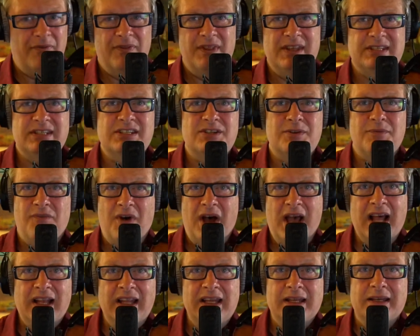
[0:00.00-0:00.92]
This is a
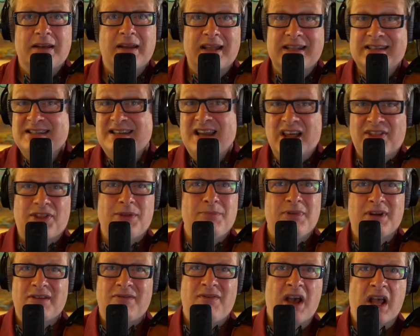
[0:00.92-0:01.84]
violin. It's
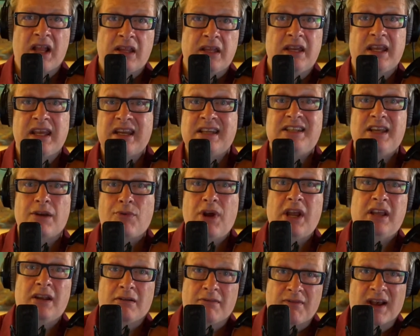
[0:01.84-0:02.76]
nothing but a violin. It is a
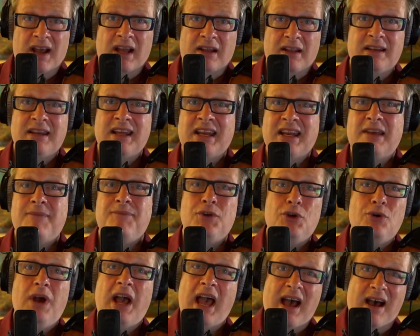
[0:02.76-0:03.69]
regular violin, and if
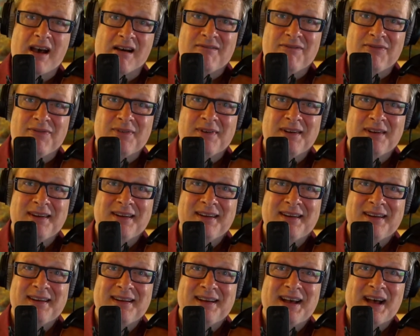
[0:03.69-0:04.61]
you have
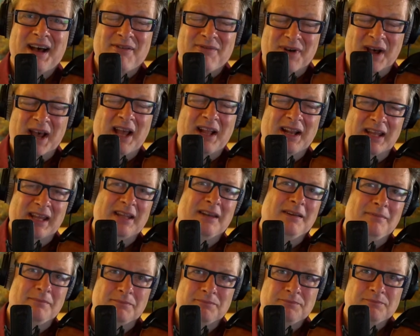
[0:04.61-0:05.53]

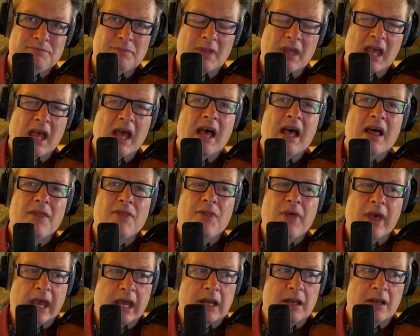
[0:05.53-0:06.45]
violin,
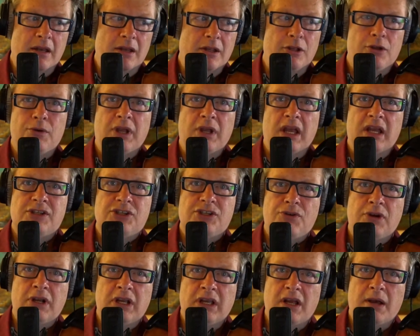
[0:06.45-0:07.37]
then you can
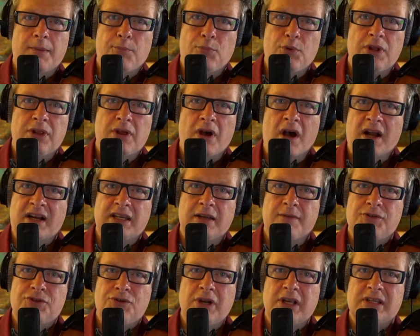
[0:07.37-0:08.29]
string it up with
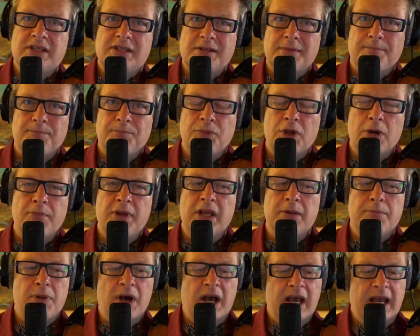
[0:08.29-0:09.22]
octave strings. They're
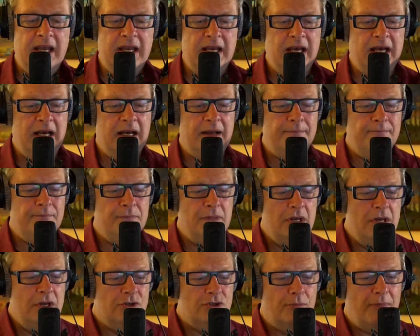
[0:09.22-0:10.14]
made by
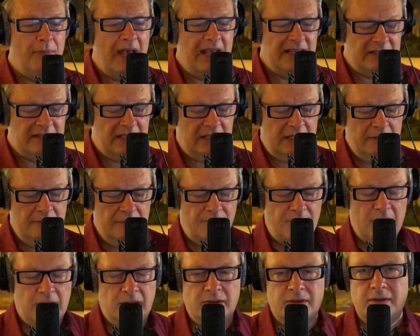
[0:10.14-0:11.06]
Tomastic
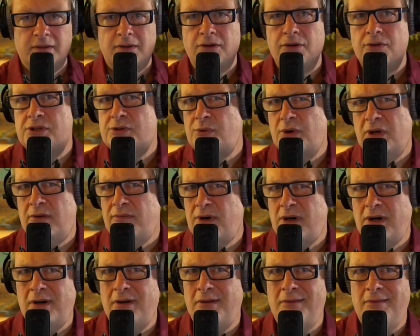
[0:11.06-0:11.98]
Infeld, who's one of
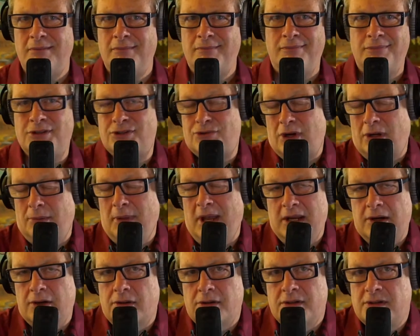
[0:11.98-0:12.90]
our string
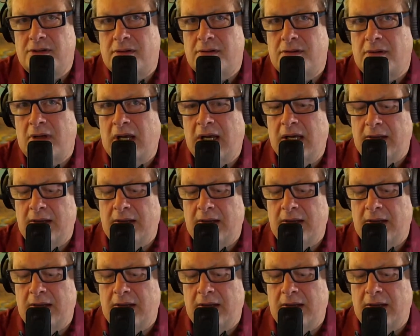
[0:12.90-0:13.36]
makers,